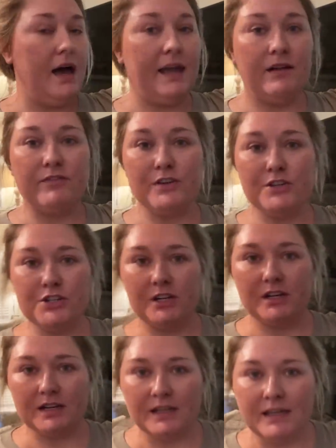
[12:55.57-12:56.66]
I am for
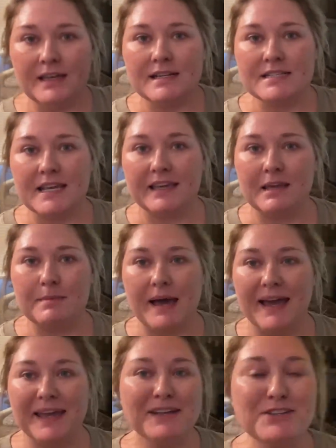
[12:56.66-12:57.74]
sure taking
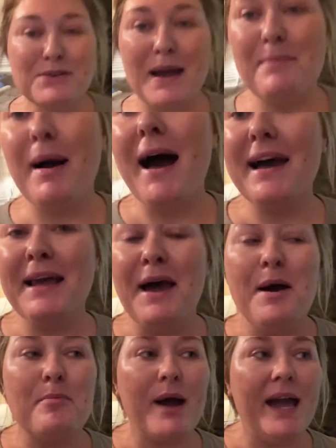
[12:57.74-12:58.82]
my tripod.
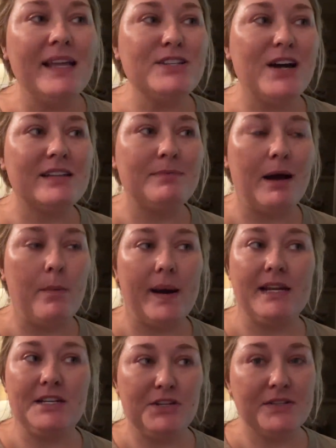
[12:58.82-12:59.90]
Brian talked about
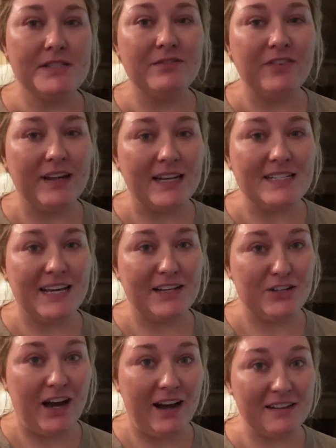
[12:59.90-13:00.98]
wanting to do some funny
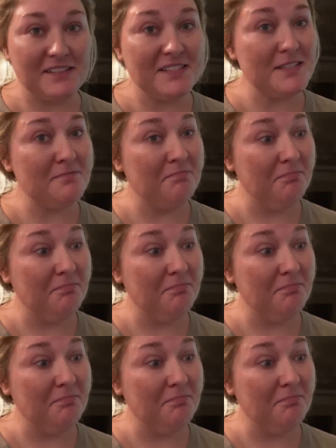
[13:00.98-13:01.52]
TikToks.